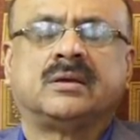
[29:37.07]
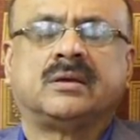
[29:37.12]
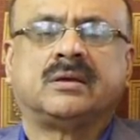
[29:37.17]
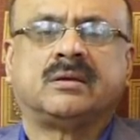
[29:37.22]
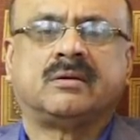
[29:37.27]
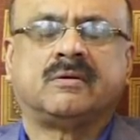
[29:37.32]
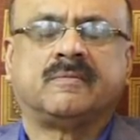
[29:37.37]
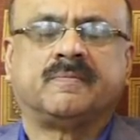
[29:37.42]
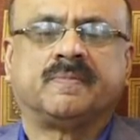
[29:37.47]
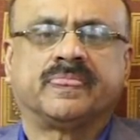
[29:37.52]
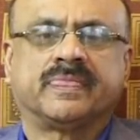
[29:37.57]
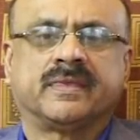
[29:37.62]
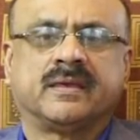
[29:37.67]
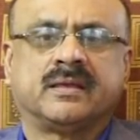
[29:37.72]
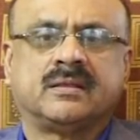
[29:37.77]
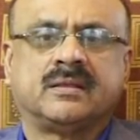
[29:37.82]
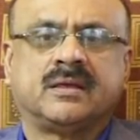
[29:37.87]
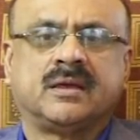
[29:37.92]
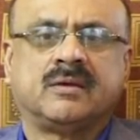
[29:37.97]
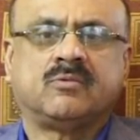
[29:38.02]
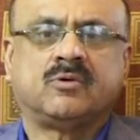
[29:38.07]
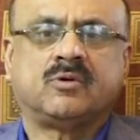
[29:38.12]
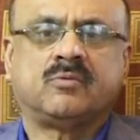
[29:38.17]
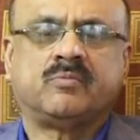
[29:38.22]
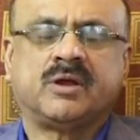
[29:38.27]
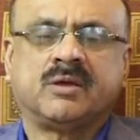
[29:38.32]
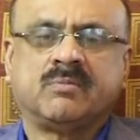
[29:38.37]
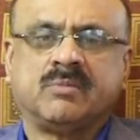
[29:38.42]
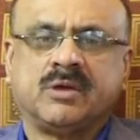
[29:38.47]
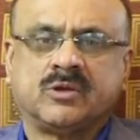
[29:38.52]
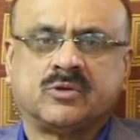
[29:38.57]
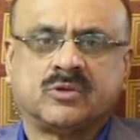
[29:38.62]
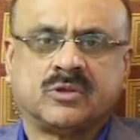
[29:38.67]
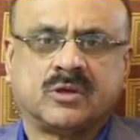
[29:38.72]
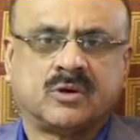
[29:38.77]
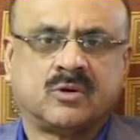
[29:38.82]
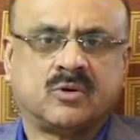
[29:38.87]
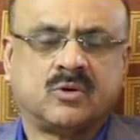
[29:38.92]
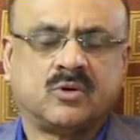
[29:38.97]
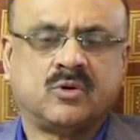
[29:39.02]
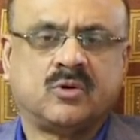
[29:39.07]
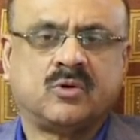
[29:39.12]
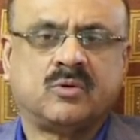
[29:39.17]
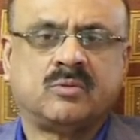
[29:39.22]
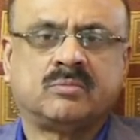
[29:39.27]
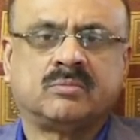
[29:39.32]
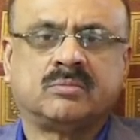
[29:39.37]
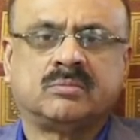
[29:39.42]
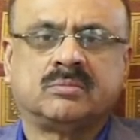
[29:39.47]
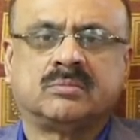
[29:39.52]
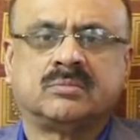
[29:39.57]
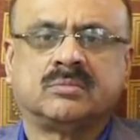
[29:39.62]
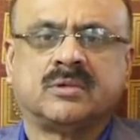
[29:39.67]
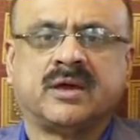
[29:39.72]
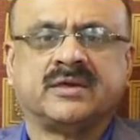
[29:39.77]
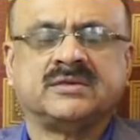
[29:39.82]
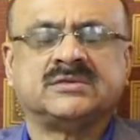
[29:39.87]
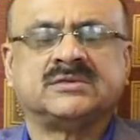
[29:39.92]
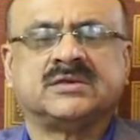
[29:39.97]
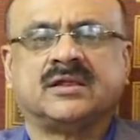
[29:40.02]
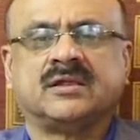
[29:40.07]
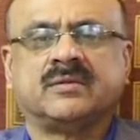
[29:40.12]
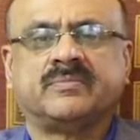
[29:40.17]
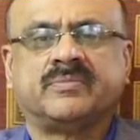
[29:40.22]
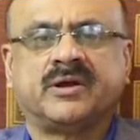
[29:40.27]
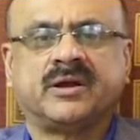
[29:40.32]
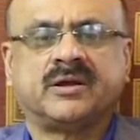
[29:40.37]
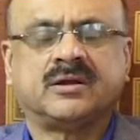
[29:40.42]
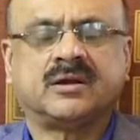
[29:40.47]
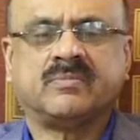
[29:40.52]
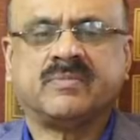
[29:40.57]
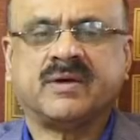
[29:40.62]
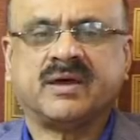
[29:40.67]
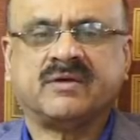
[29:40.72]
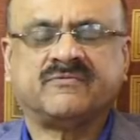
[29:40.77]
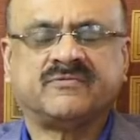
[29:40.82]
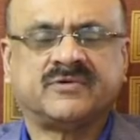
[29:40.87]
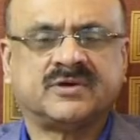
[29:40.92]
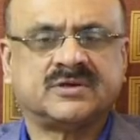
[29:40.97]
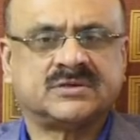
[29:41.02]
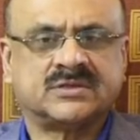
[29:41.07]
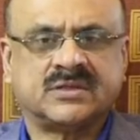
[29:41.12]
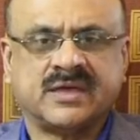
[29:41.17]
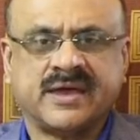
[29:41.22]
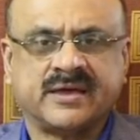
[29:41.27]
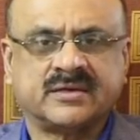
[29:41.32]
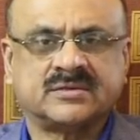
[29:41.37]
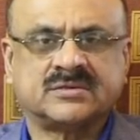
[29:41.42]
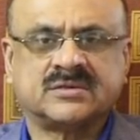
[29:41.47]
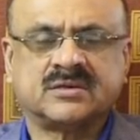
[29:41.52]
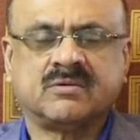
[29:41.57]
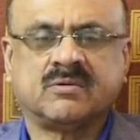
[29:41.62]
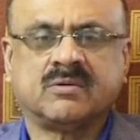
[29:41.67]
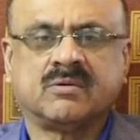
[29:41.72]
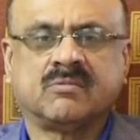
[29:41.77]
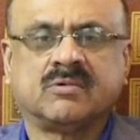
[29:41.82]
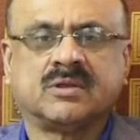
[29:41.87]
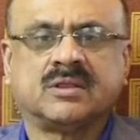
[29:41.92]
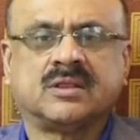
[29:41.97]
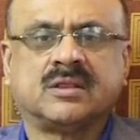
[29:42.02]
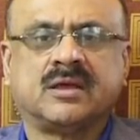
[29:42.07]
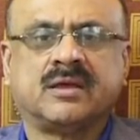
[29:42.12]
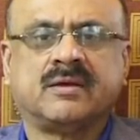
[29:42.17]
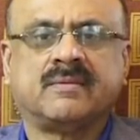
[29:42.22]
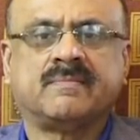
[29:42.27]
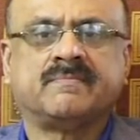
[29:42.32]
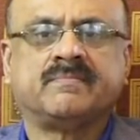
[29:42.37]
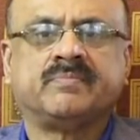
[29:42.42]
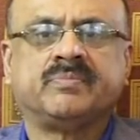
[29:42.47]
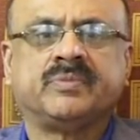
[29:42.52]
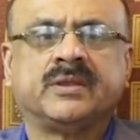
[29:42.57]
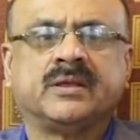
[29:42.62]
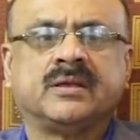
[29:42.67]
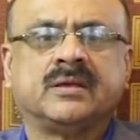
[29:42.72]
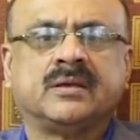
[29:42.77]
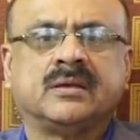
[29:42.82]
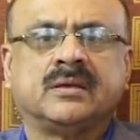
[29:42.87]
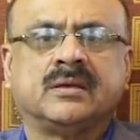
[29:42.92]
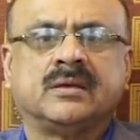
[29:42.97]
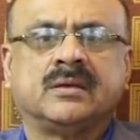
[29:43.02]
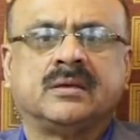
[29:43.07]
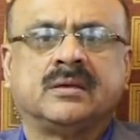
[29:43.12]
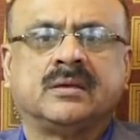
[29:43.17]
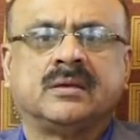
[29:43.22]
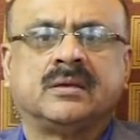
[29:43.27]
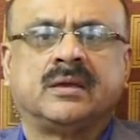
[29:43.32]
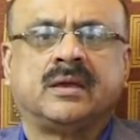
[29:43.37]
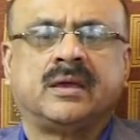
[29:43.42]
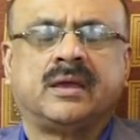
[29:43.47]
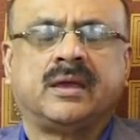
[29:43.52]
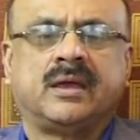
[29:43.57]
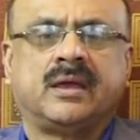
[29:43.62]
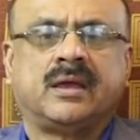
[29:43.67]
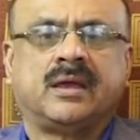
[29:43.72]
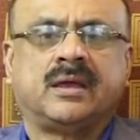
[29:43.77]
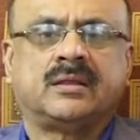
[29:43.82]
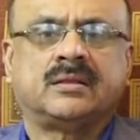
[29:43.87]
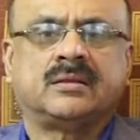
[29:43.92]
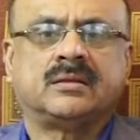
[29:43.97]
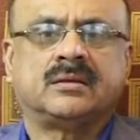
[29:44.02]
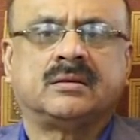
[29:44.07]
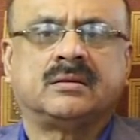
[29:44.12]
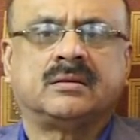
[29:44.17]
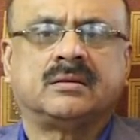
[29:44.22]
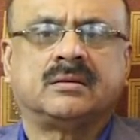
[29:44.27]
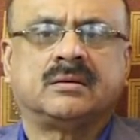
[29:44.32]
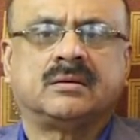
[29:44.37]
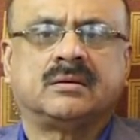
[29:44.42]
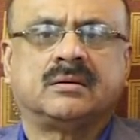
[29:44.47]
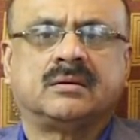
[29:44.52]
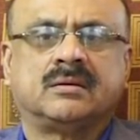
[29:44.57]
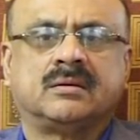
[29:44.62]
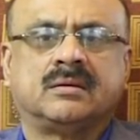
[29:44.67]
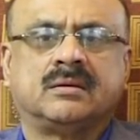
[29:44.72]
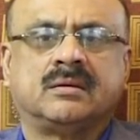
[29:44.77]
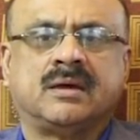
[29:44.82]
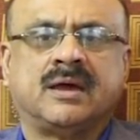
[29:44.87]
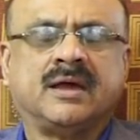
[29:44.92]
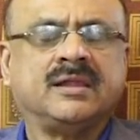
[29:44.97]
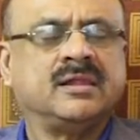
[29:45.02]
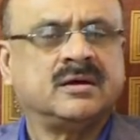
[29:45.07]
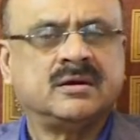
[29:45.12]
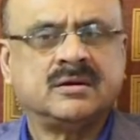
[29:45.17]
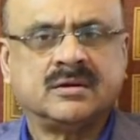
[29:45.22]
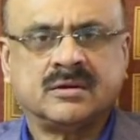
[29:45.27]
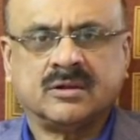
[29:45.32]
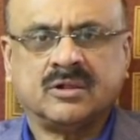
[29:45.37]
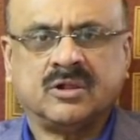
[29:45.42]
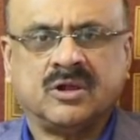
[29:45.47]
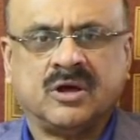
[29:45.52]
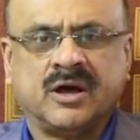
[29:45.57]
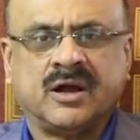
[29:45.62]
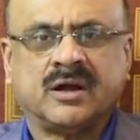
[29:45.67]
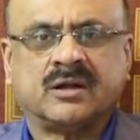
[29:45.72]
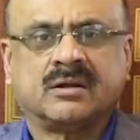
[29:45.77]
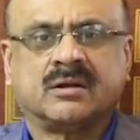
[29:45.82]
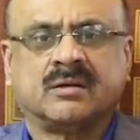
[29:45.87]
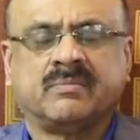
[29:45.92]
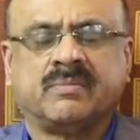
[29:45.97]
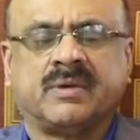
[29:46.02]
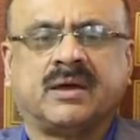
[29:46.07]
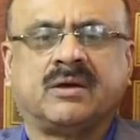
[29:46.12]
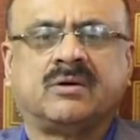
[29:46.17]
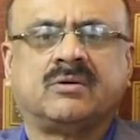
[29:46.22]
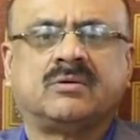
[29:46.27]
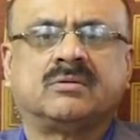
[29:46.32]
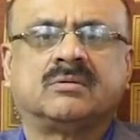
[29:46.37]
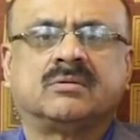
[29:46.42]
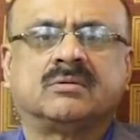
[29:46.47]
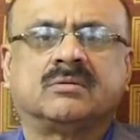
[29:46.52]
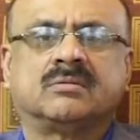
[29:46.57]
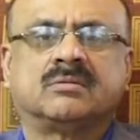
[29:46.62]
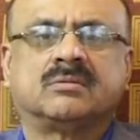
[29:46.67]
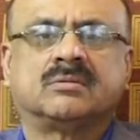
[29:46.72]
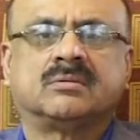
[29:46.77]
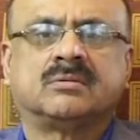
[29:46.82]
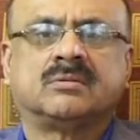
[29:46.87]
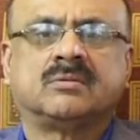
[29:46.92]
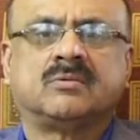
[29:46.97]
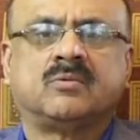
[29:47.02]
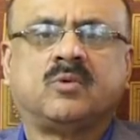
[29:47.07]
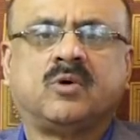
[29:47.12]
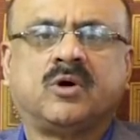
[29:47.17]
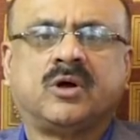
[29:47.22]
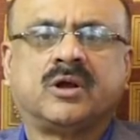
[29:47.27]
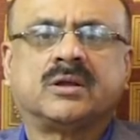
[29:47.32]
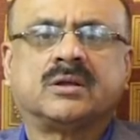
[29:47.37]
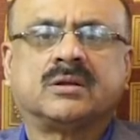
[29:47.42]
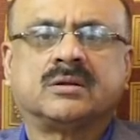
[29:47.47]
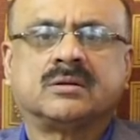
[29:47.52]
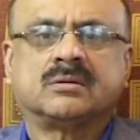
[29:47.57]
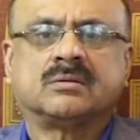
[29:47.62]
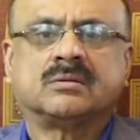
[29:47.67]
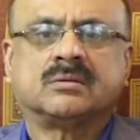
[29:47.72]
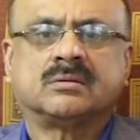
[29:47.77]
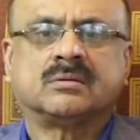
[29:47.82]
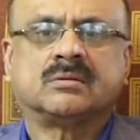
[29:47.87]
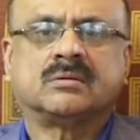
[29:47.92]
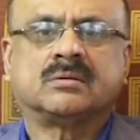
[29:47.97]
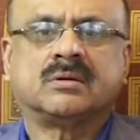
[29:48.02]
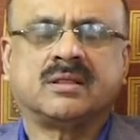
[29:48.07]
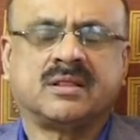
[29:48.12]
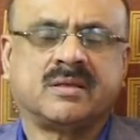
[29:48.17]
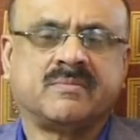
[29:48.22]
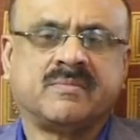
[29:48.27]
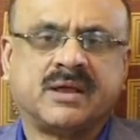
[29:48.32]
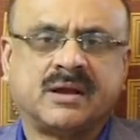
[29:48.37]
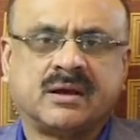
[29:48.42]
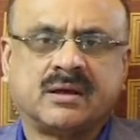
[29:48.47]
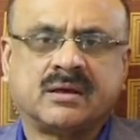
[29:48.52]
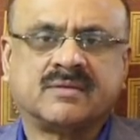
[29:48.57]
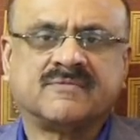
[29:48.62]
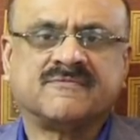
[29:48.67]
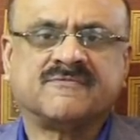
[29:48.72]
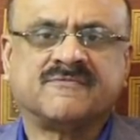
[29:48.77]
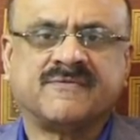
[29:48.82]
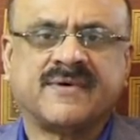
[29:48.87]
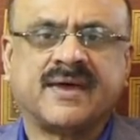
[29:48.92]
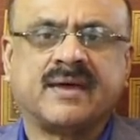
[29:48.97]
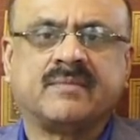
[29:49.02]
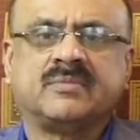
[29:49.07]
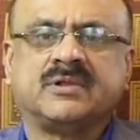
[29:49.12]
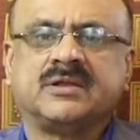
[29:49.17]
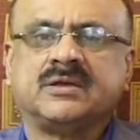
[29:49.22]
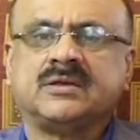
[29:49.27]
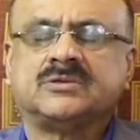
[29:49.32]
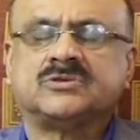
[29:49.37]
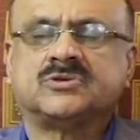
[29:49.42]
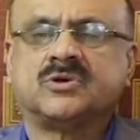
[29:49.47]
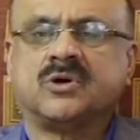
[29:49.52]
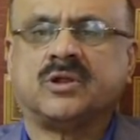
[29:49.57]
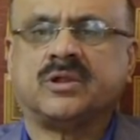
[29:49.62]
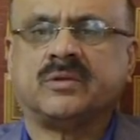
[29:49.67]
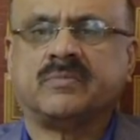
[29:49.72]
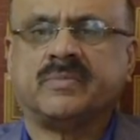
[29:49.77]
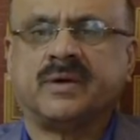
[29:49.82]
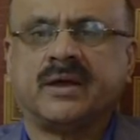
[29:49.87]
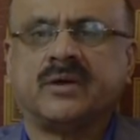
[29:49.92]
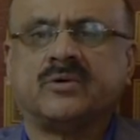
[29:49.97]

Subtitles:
They would bring me to their home. I celebrated my first Thanksgiving with them, and I learned a lot about what an American family is all